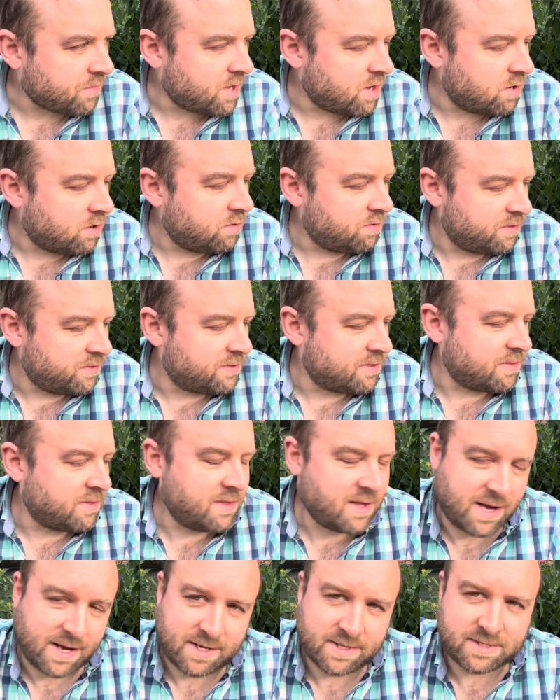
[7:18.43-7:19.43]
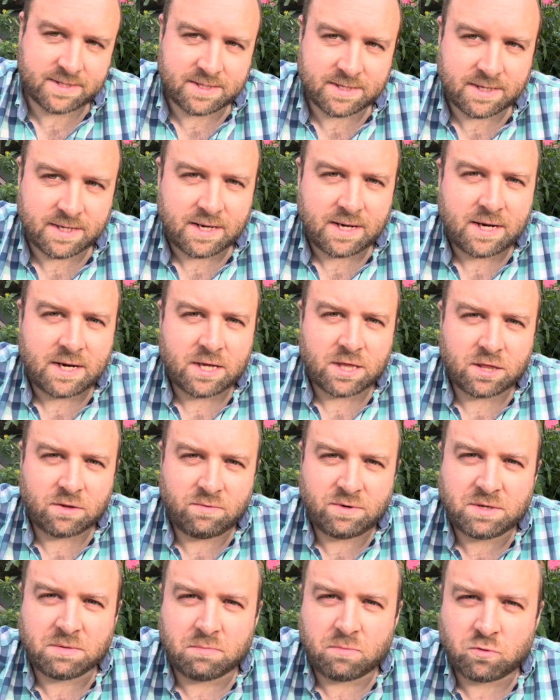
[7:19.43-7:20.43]
Other than that, there
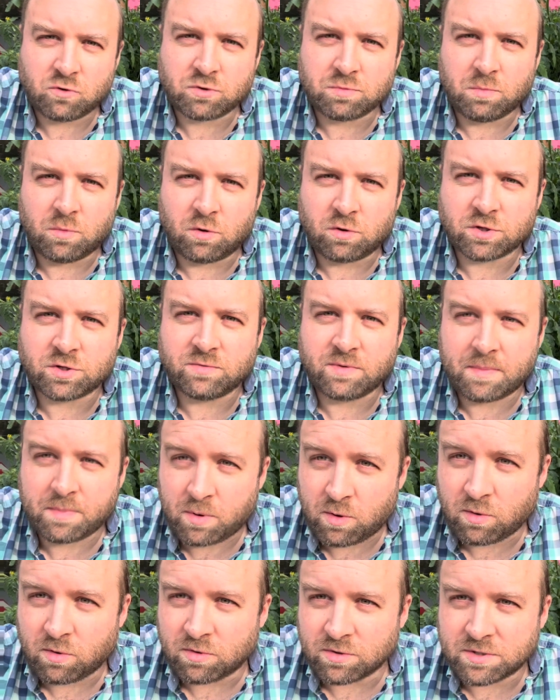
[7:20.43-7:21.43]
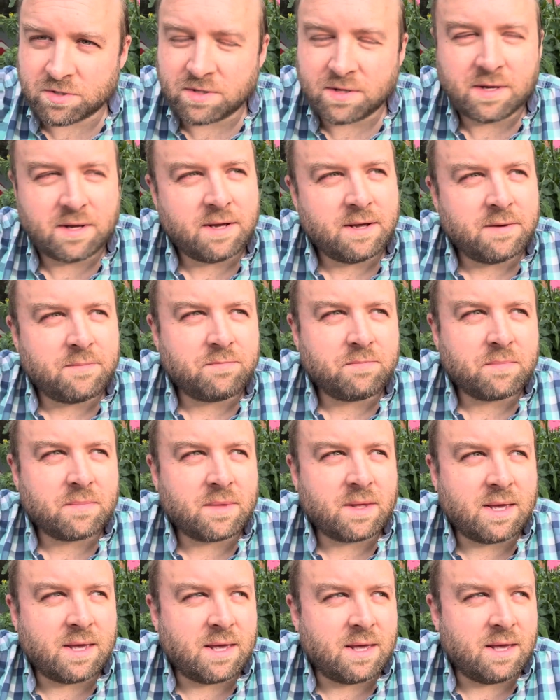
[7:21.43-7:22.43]
isn't much more to report.
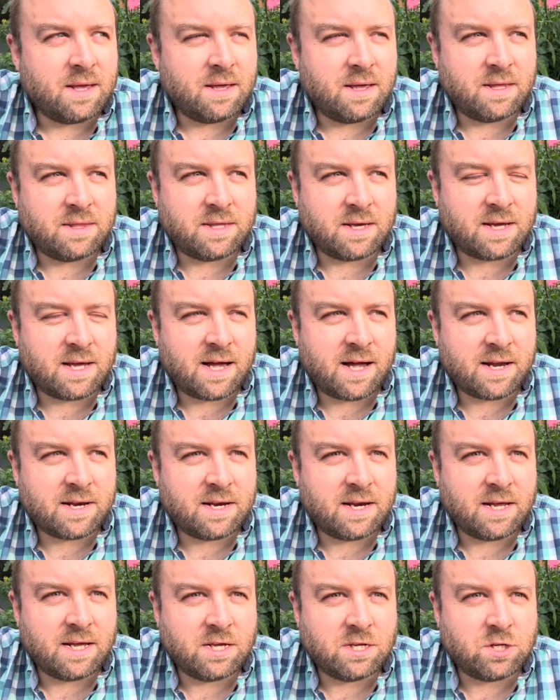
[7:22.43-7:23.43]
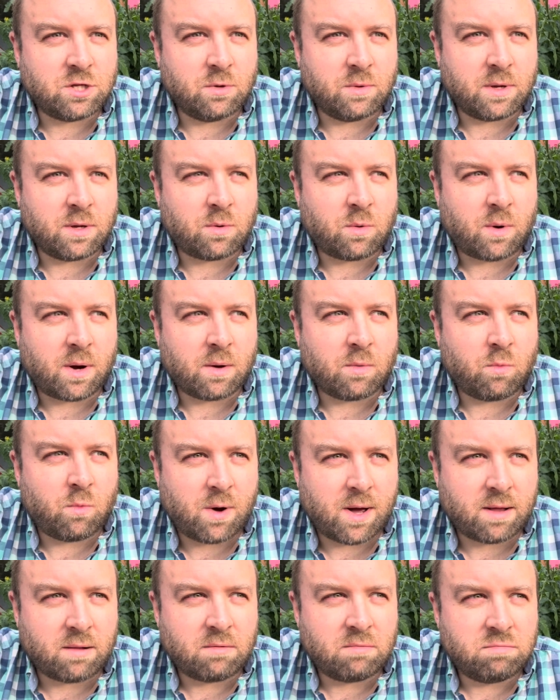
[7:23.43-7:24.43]
The gardening is doing quite
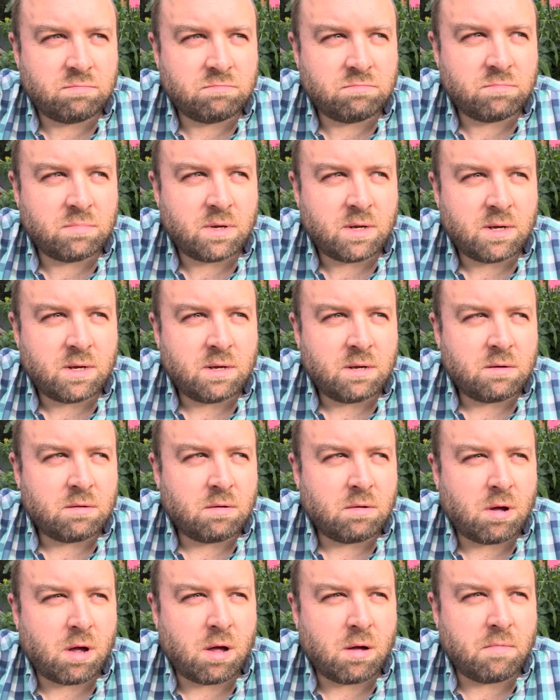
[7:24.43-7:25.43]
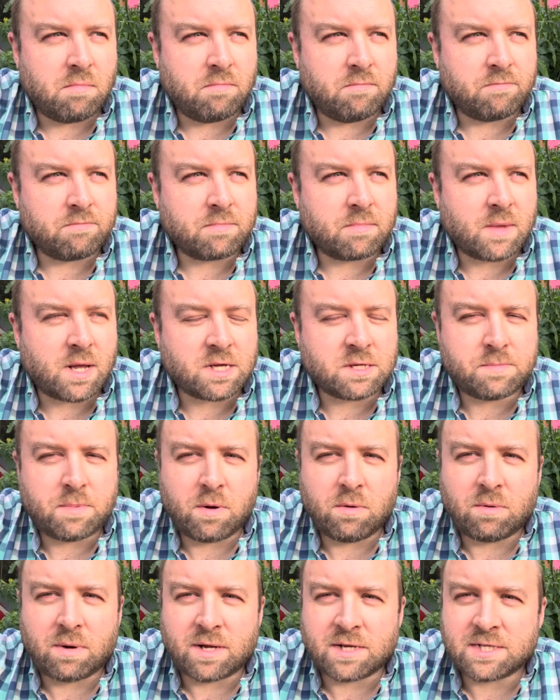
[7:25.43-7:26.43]
well. I
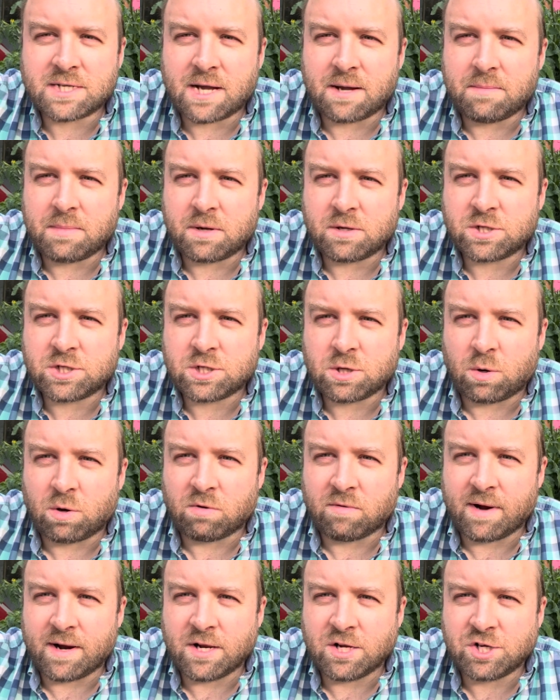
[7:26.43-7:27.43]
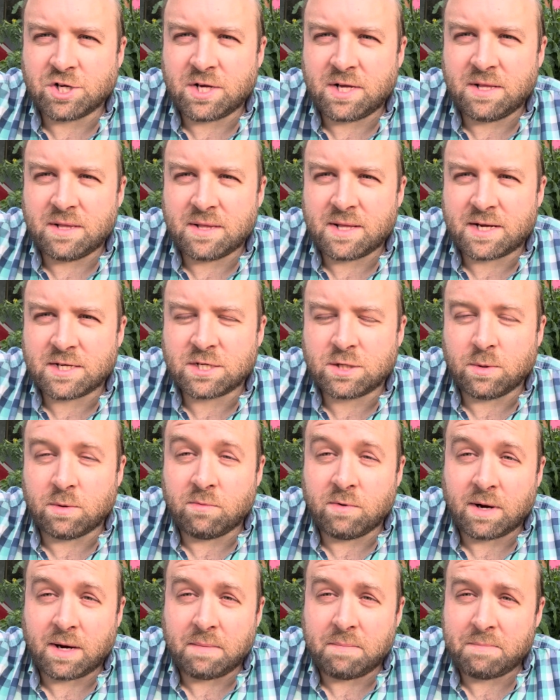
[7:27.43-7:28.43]
spoke last time about solar energy. That's doing
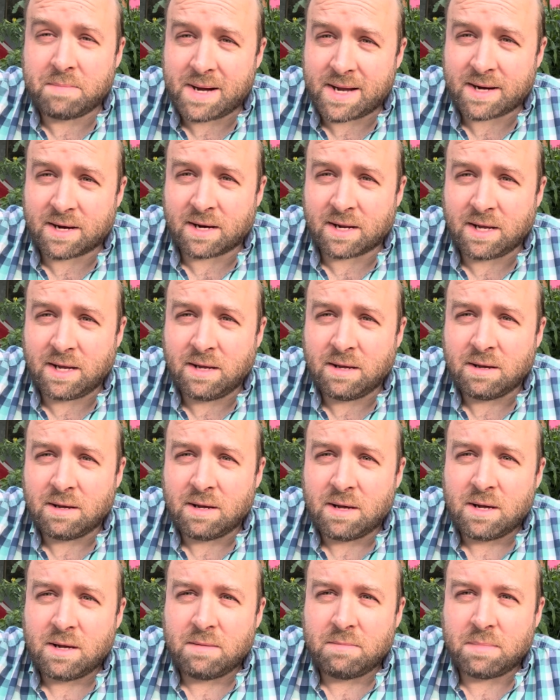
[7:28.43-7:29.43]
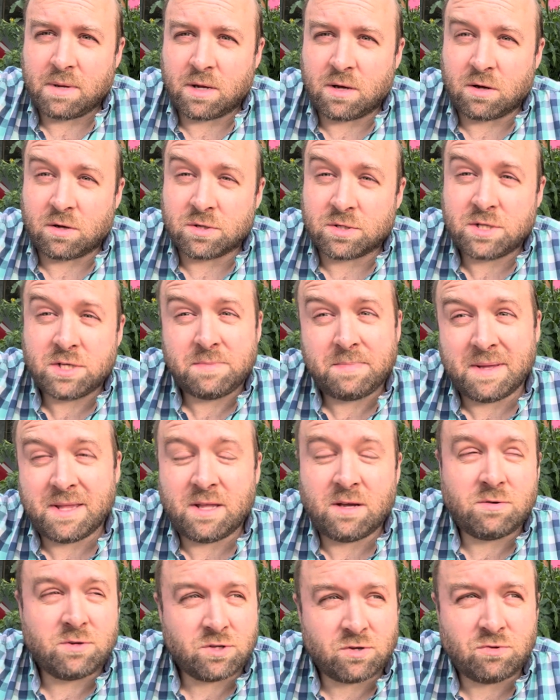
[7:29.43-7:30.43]
really badly because there's been
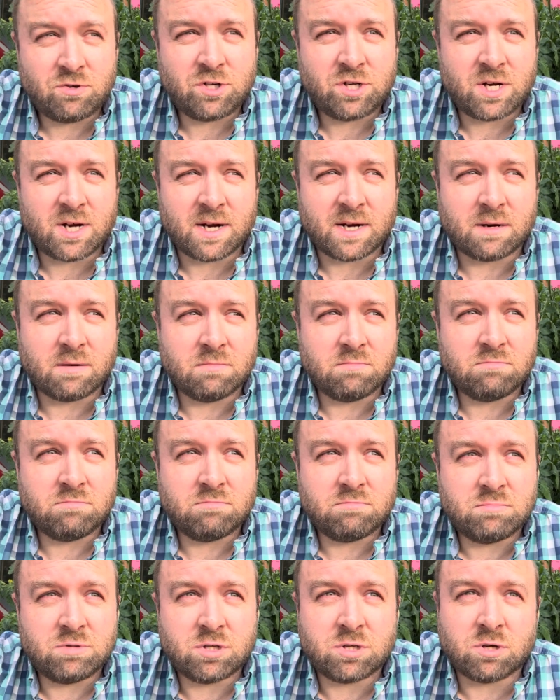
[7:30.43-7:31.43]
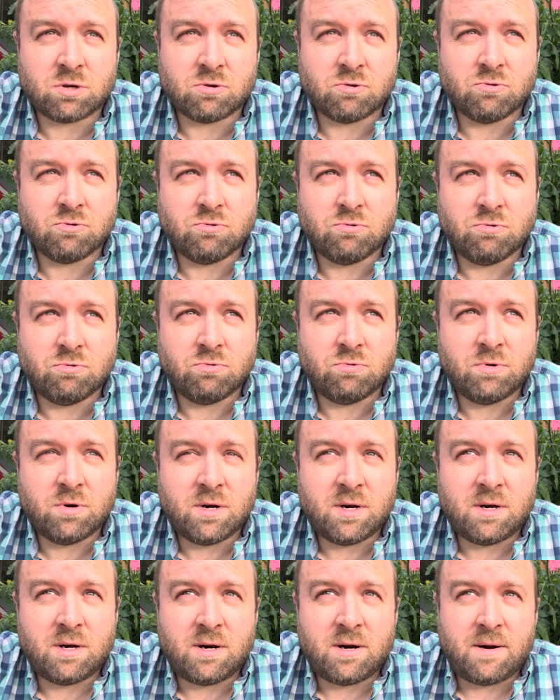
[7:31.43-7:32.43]
no sunshine. So
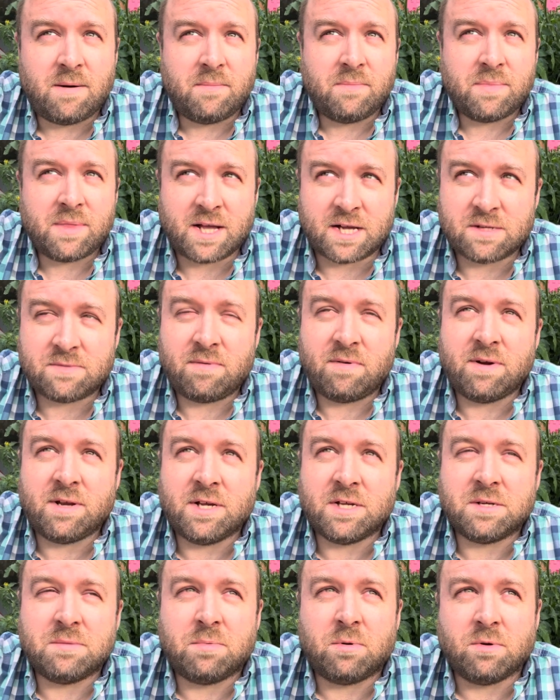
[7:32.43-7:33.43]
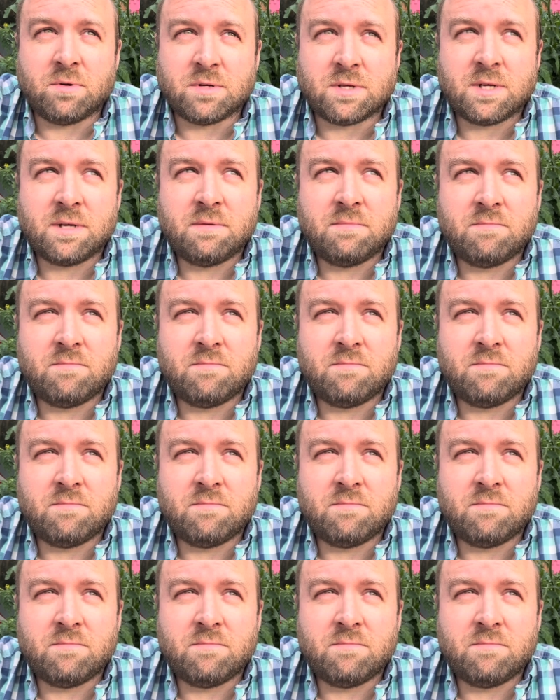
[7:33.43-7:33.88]
that's very disappointing.